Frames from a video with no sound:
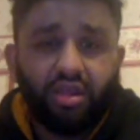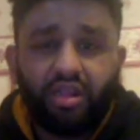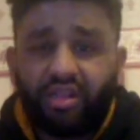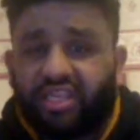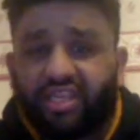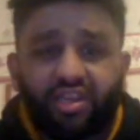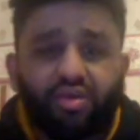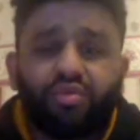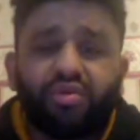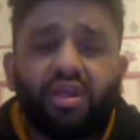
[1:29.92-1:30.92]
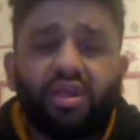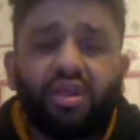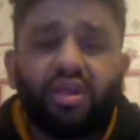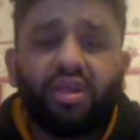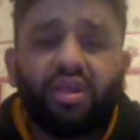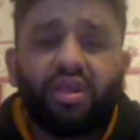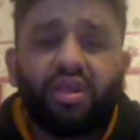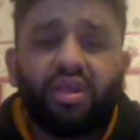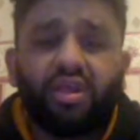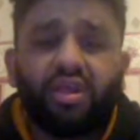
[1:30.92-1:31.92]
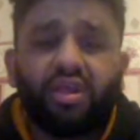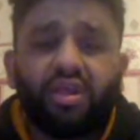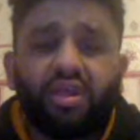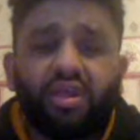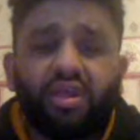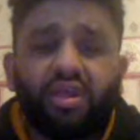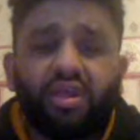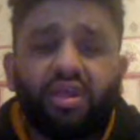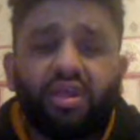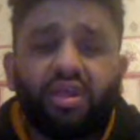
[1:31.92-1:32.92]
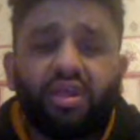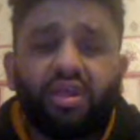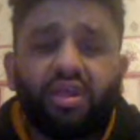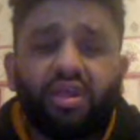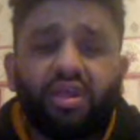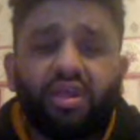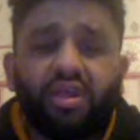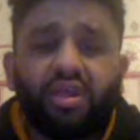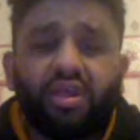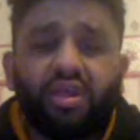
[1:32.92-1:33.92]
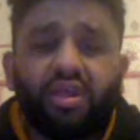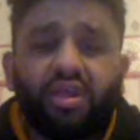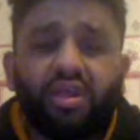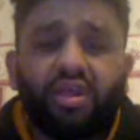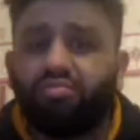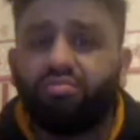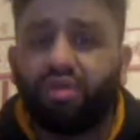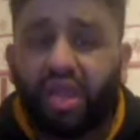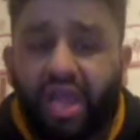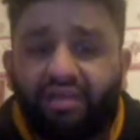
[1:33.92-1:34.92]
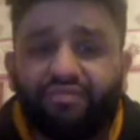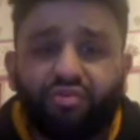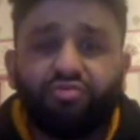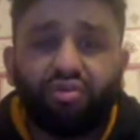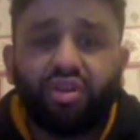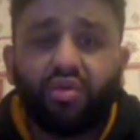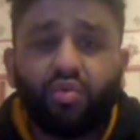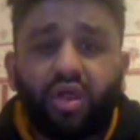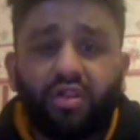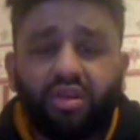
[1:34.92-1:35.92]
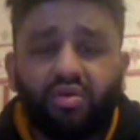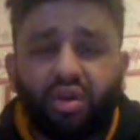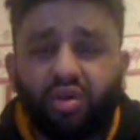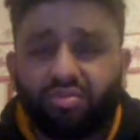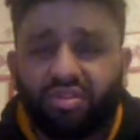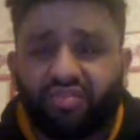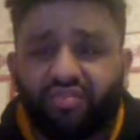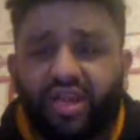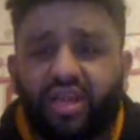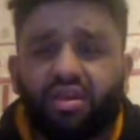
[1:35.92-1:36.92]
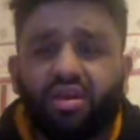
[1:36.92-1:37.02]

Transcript: Leading up to it, Eddie Hearn and, to his credit, Jake Paul have done really well going up to this fight.